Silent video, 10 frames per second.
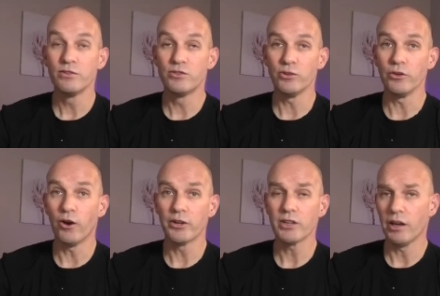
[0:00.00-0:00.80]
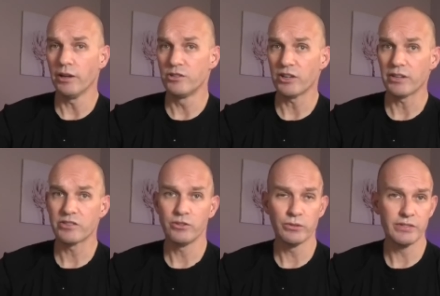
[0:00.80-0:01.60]
Do not
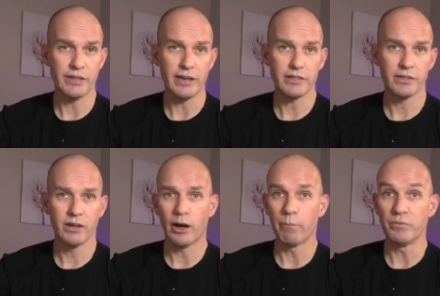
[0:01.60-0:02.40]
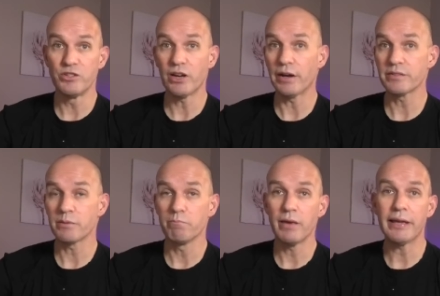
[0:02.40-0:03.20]
adjust your set. I'm
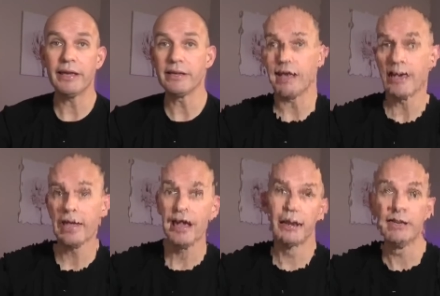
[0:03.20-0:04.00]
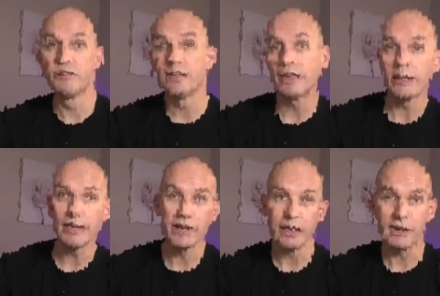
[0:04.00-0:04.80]
just making
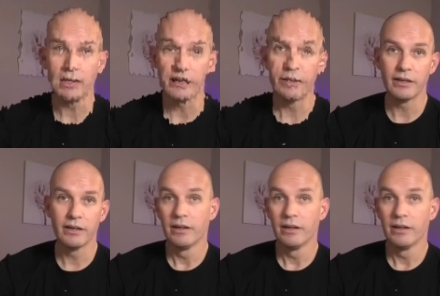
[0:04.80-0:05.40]
energy.